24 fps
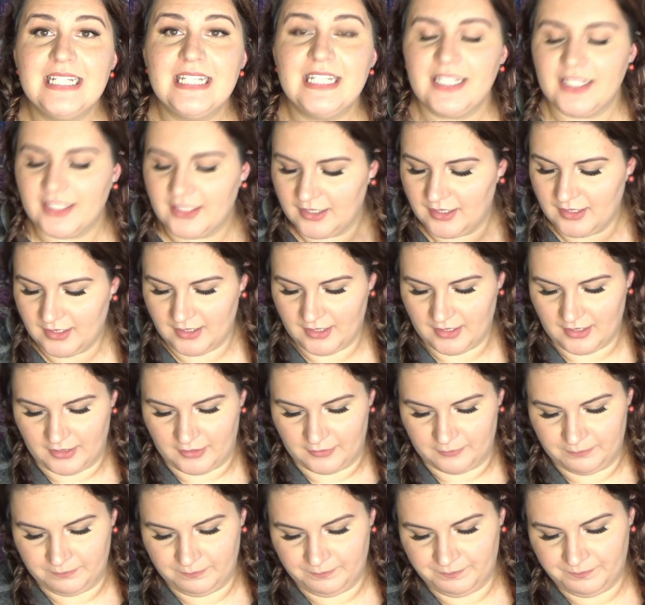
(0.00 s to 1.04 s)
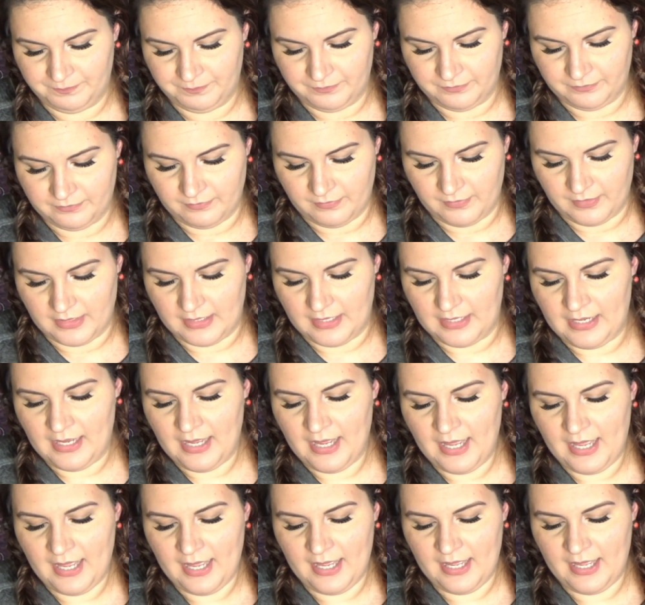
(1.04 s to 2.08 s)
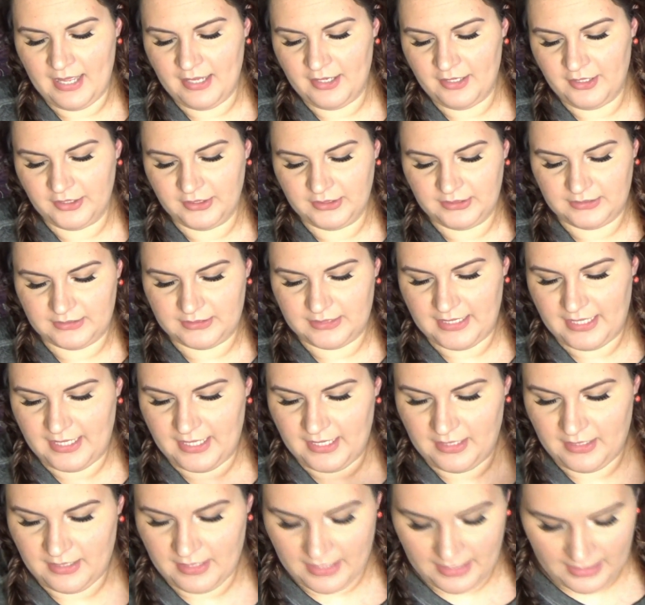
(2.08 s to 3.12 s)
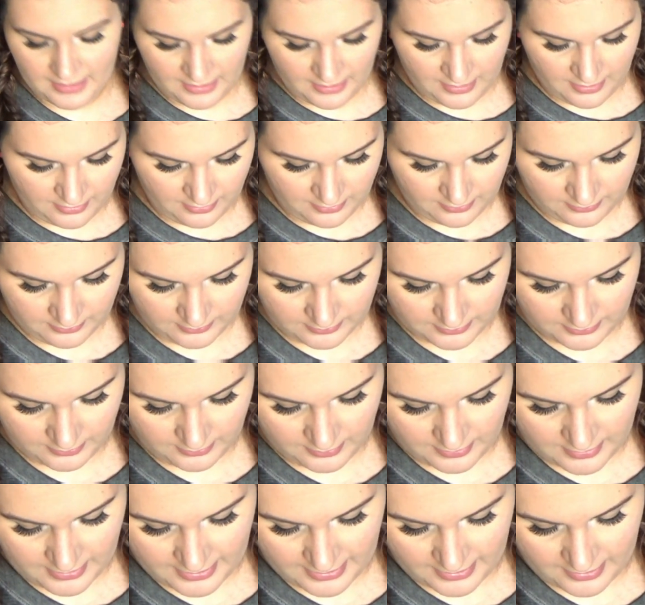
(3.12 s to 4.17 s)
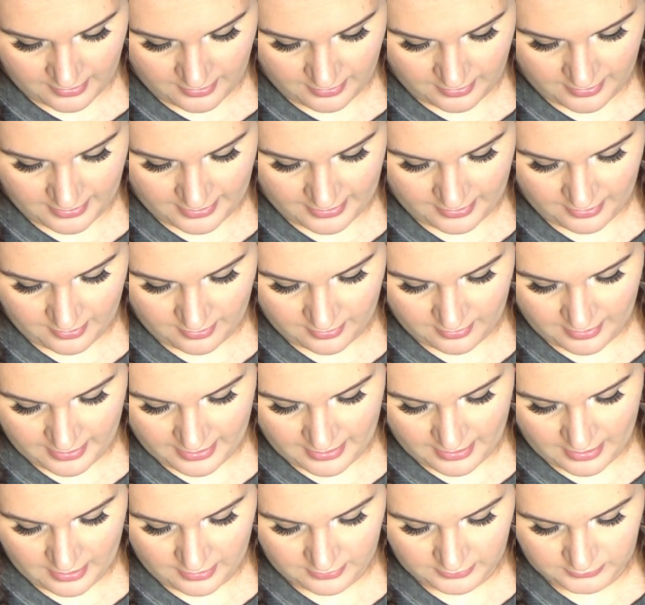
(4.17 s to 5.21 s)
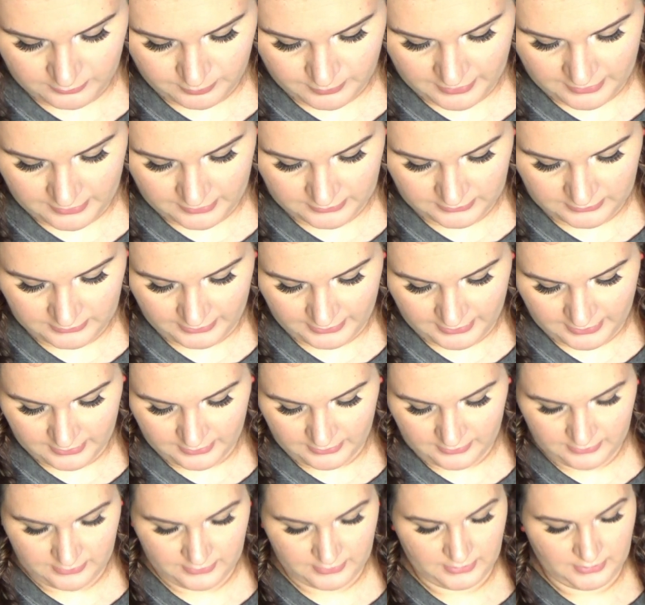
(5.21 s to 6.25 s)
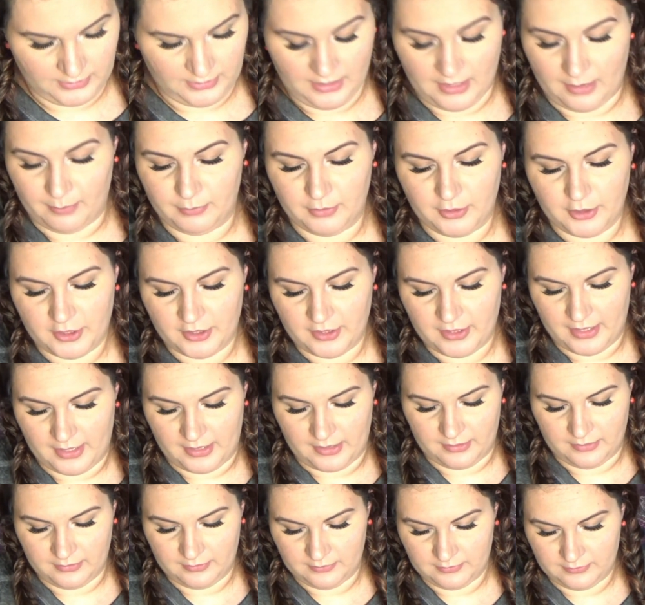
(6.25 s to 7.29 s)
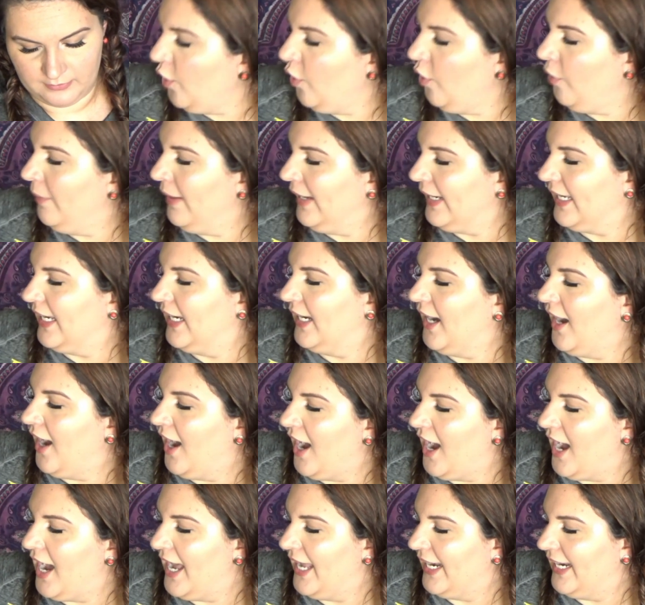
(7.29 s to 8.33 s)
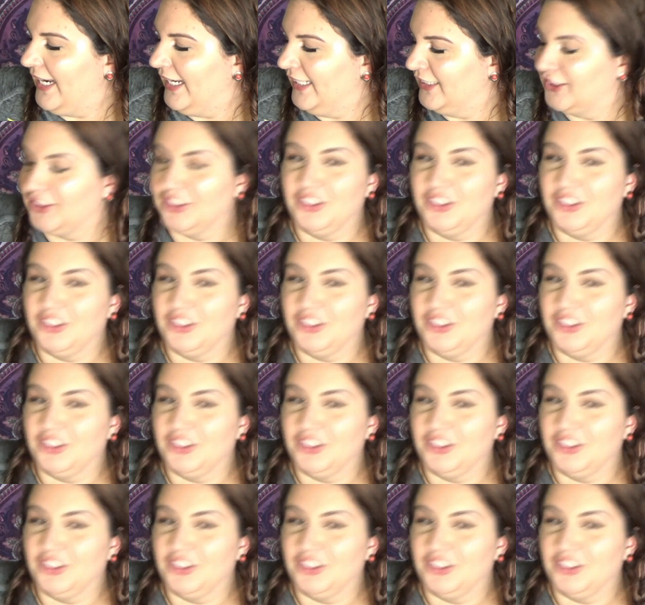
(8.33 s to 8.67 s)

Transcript: in here. I understand now. All right, all right, all right. I'll explain this to you. I'm learning. Oh my god, it's